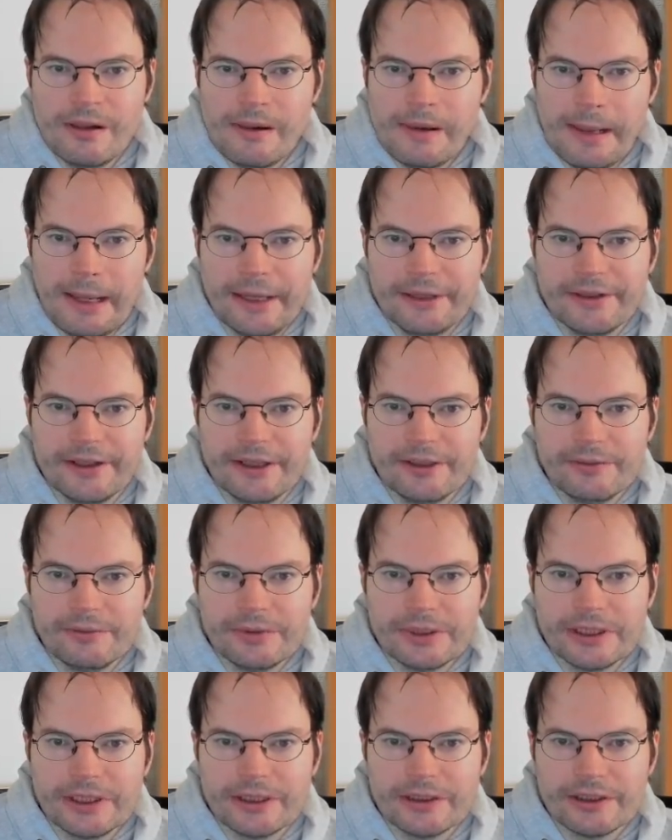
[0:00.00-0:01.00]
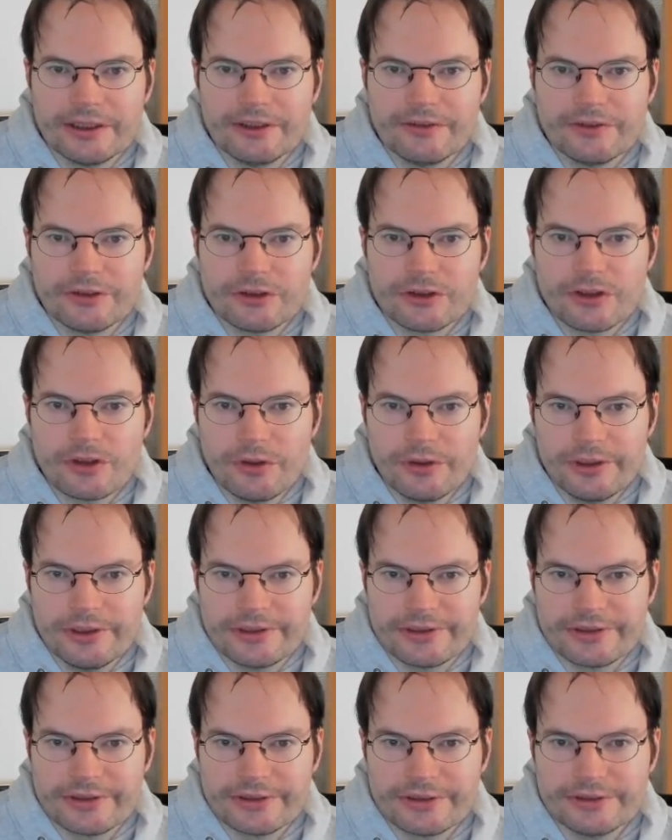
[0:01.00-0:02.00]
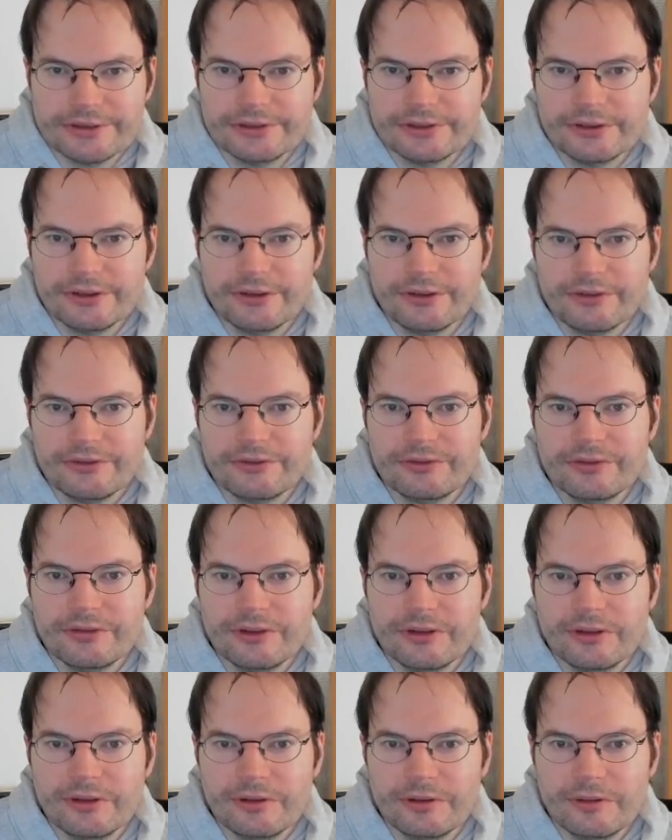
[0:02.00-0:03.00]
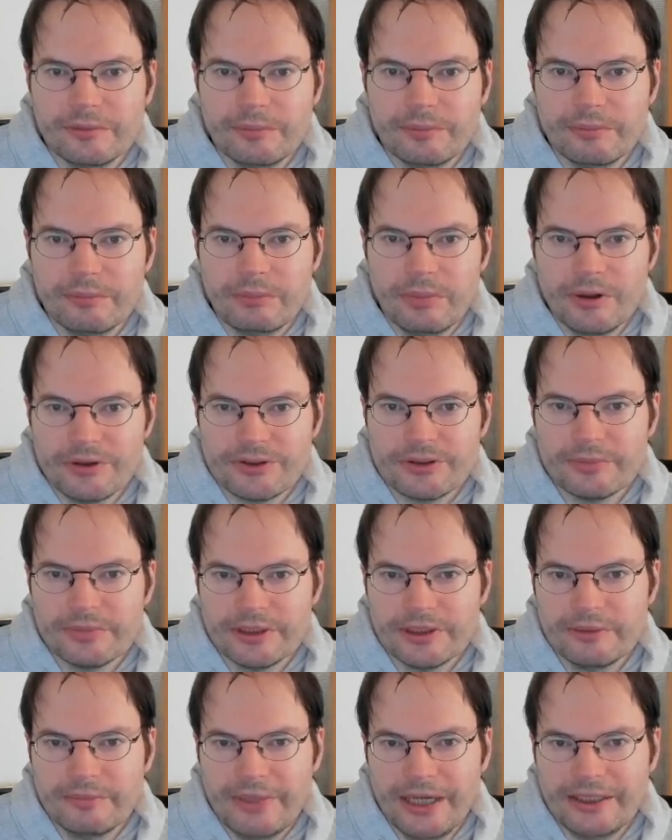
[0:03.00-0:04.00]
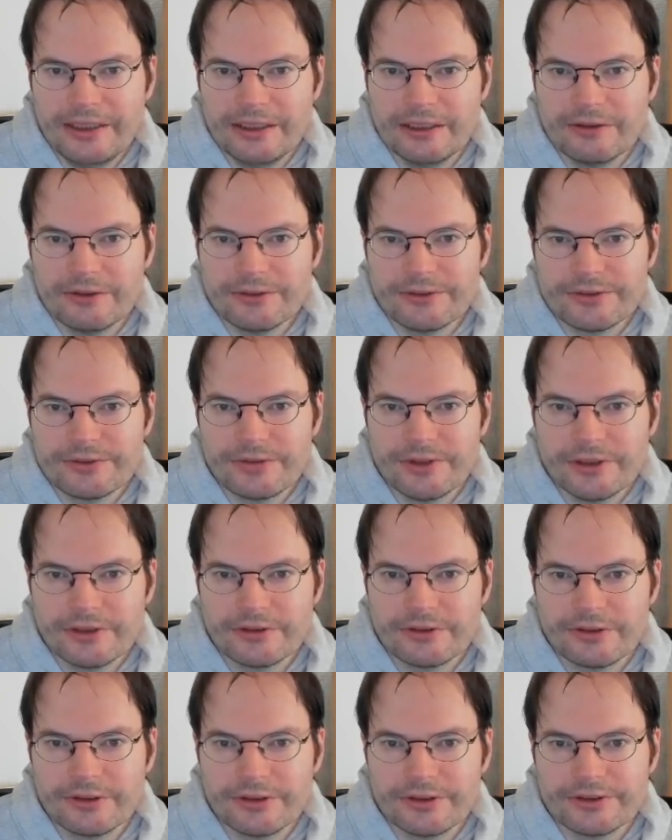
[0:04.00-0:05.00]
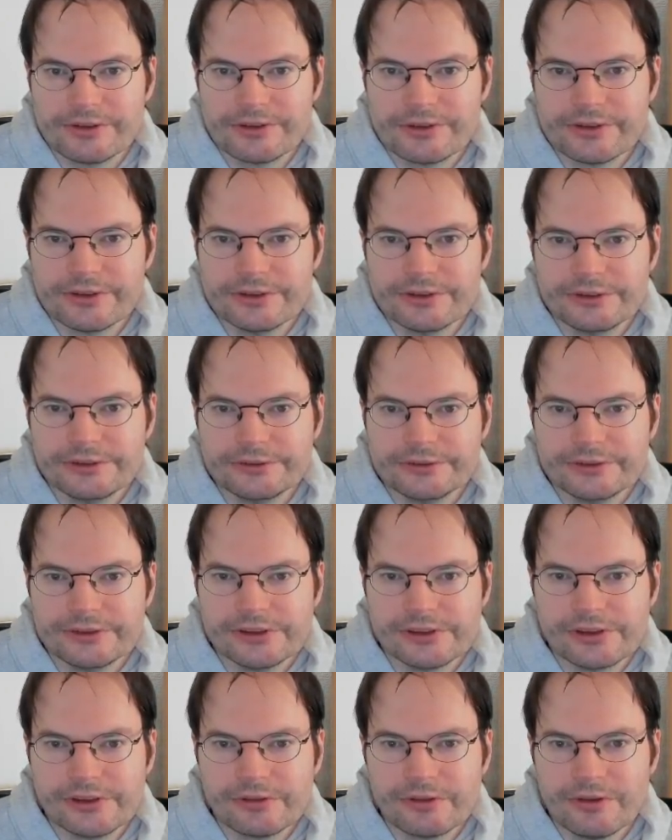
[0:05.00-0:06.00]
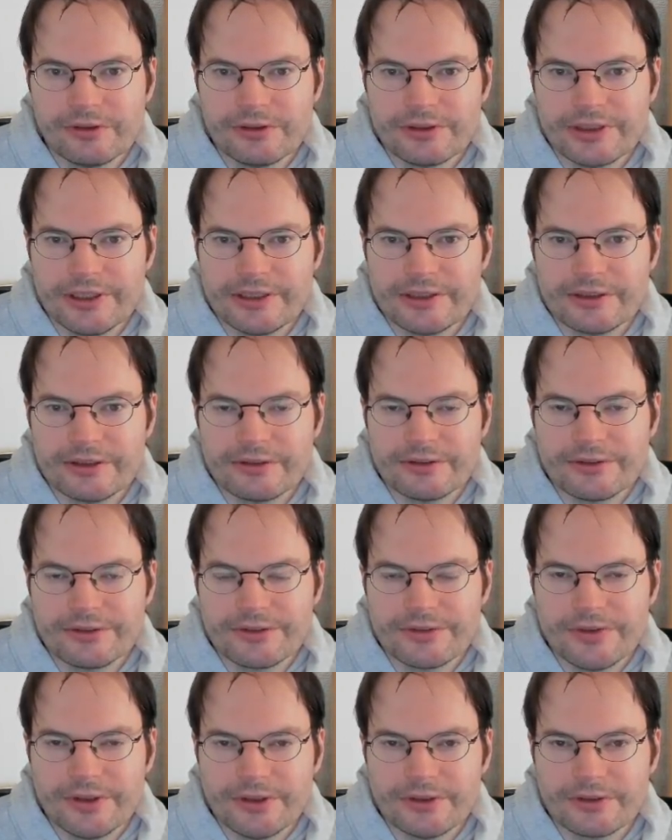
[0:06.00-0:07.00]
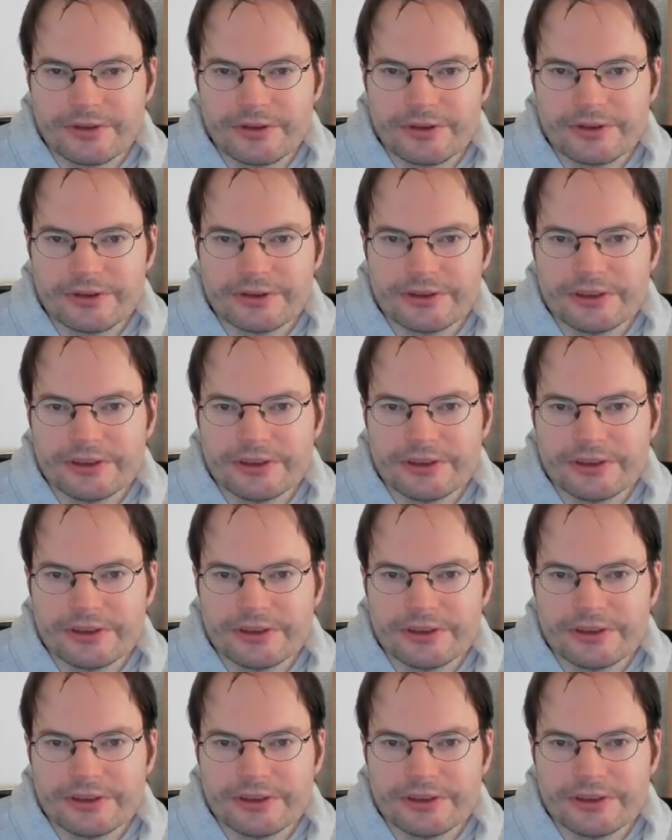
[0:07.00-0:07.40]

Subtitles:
And then we can give a choice of possibly many constructors, so-called data constructors.